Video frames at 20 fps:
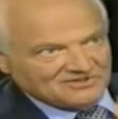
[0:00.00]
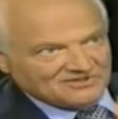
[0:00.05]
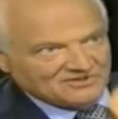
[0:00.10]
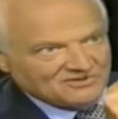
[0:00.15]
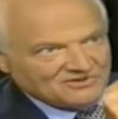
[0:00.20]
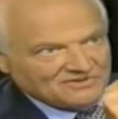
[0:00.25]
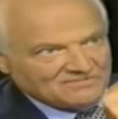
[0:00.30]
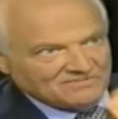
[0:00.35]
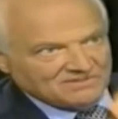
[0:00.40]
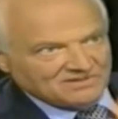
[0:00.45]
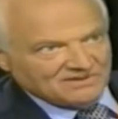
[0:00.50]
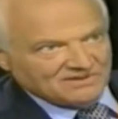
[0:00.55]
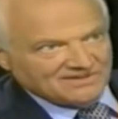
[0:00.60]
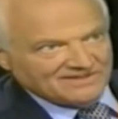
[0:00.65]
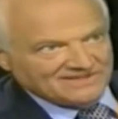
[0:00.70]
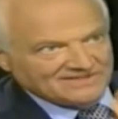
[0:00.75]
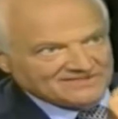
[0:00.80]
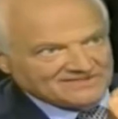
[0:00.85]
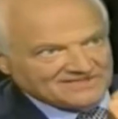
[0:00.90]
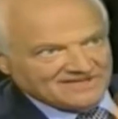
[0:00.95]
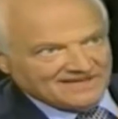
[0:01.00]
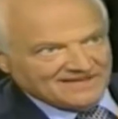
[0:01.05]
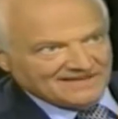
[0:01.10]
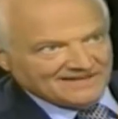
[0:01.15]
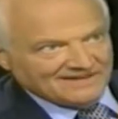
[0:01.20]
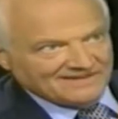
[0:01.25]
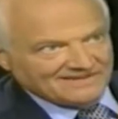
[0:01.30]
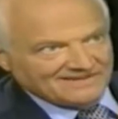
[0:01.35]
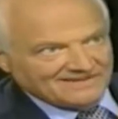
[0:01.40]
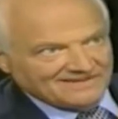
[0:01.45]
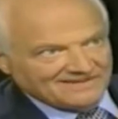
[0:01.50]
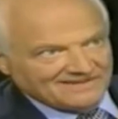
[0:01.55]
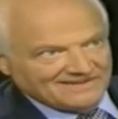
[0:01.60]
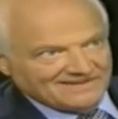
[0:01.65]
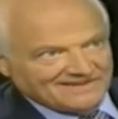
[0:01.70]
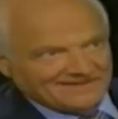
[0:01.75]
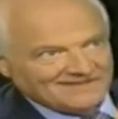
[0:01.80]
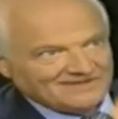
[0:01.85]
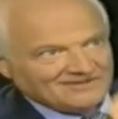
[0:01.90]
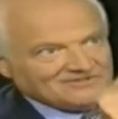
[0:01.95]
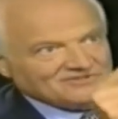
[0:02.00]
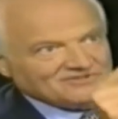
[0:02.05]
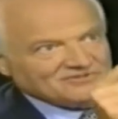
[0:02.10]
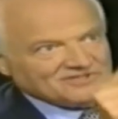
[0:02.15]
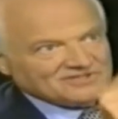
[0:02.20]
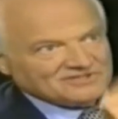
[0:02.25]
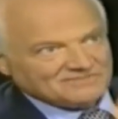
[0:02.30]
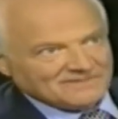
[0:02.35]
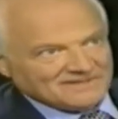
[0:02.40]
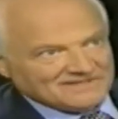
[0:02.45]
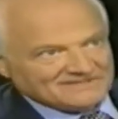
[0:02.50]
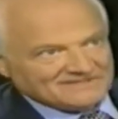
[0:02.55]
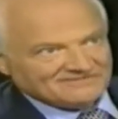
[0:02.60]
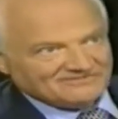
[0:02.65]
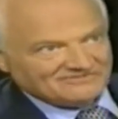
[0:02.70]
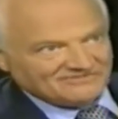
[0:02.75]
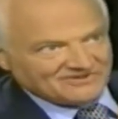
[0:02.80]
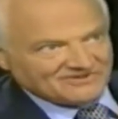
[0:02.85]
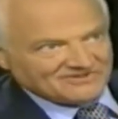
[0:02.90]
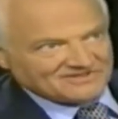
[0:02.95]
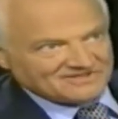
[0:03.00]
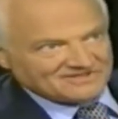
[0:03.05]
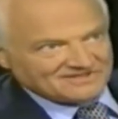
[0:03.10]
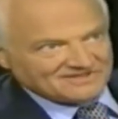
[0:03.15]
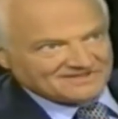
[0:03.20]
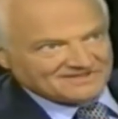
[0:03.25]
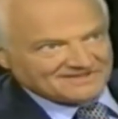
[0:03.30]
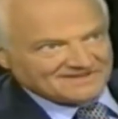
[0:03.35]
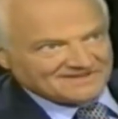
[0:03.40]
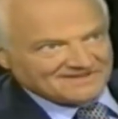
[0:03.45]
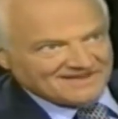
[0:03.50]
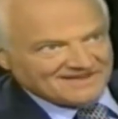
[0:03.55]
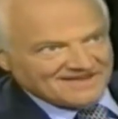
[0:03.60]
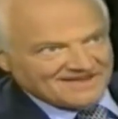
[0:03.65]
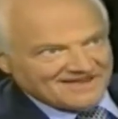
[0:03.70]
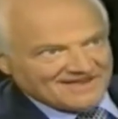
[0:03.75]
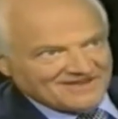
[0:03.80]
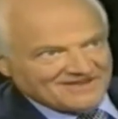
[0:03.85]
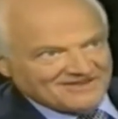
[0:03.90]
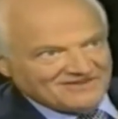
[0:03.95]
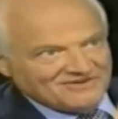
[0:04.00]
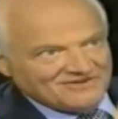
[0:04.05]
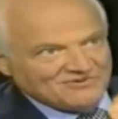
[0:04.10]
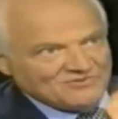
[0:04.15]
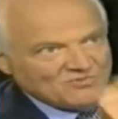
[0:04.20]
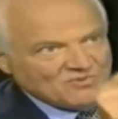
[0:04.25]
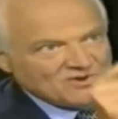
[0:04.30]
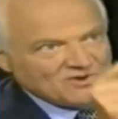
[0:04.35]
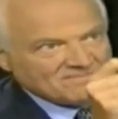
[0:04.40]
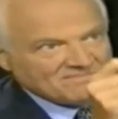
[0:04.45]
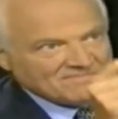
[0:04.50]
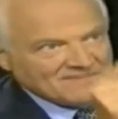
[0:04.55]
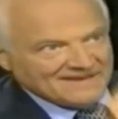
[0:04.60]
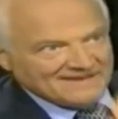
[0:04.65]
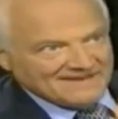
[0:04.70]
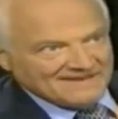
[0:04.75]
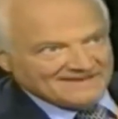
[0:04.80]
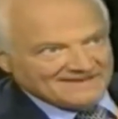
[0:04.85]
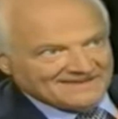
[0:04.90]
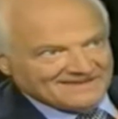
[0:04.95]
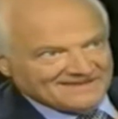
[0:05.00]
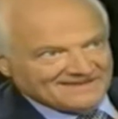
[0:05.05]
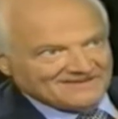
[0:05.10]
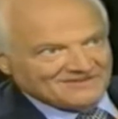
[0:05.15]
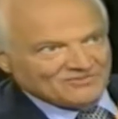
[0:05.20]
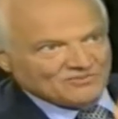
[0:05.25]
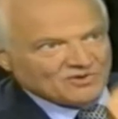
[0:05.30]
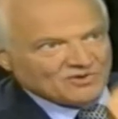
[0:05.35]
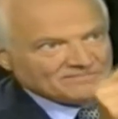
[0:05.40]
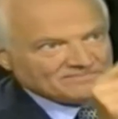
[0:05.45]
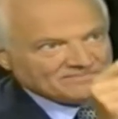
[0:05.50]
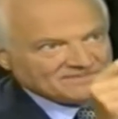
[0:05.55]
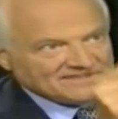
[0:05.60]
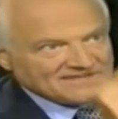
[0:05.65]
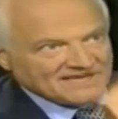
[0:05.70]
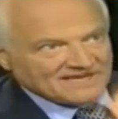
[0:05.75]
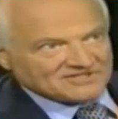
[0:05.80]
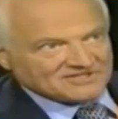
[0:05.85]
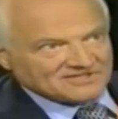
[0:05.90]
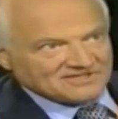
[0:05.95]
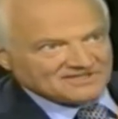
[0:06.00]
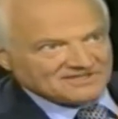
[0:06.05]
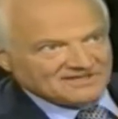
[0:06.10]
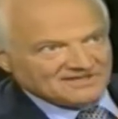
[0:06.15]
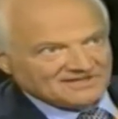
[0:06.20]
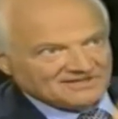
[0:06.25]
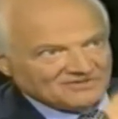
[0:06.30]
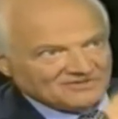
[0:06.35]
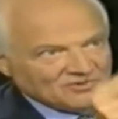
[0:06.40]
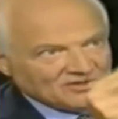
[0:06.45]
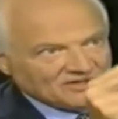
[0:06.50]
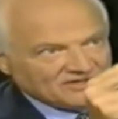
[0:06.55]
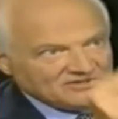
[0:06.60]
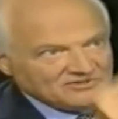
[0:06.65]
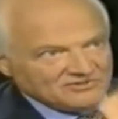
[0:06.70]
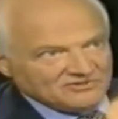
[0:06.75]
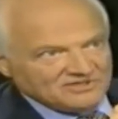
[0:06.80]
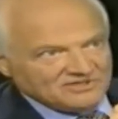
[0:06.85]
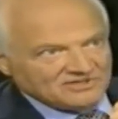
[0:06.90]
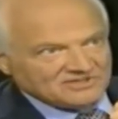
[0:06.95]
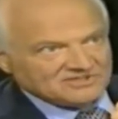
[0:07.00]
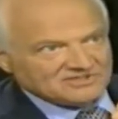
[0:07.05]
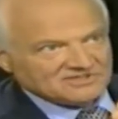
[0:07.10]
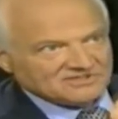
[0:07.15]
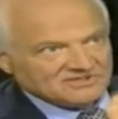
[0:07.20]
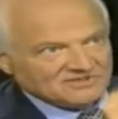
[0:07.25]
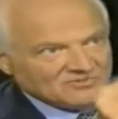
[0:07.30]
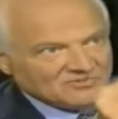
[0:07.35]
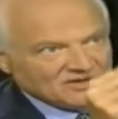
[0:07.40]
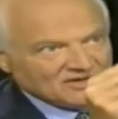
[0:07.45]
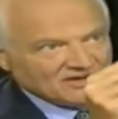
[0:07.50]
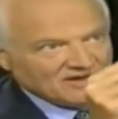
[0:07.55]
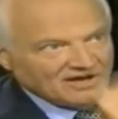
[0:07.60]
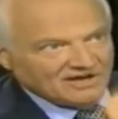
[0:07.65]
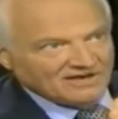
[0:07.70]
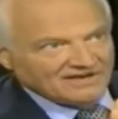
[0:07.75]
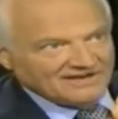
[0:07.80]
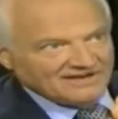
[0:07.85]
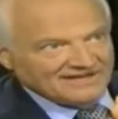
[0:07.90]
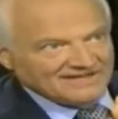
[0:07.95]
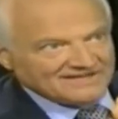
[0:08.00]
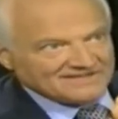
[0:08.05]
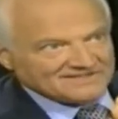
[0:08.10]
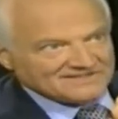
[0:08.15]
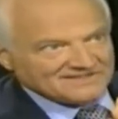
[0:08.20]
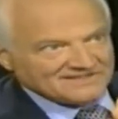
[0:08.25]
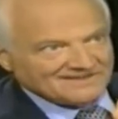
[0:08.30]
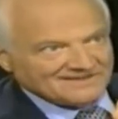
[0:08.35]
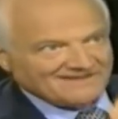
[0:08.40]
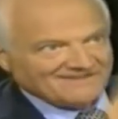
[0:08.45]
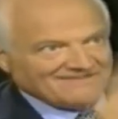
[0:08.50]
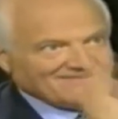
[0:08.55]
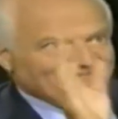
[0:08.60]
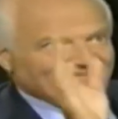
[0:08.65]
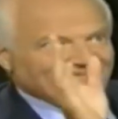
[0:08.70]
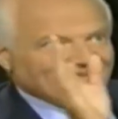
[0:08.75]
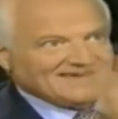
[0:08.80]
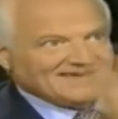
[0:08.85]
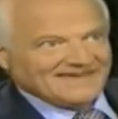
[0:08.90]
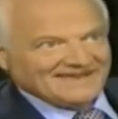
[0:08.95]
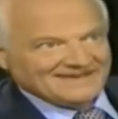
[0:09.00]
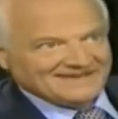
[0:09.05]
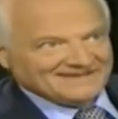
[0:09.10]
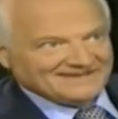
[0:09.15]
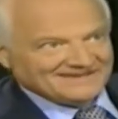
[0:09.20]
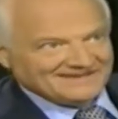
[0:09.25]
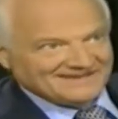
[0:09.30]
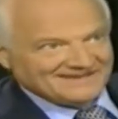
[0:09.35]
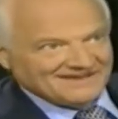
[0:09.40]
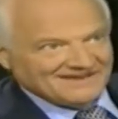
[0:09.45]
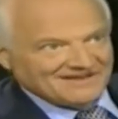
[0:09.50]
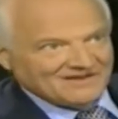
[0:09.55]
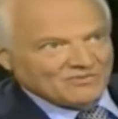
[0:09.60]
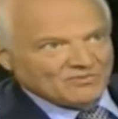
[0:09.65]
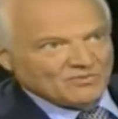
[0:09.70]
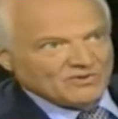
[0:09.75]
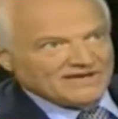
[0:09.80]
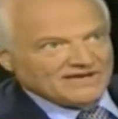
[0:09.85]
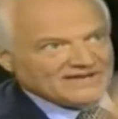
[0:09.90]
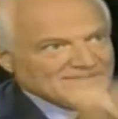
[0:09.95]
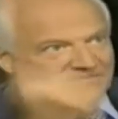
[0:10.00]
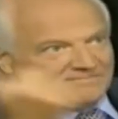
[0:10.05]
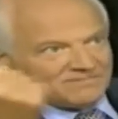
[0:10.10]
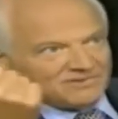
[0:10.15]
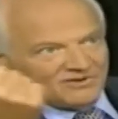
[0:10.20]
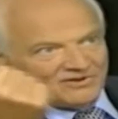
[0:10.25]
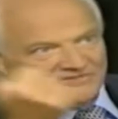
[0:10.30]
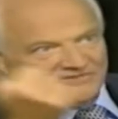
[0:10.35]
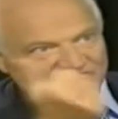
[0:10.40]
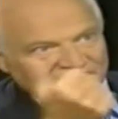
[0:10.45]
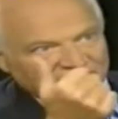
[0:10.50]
to your employees here, you're too expensive, folks. You want money, you want protection, you want unions, you want holidays. Forget it. We can employ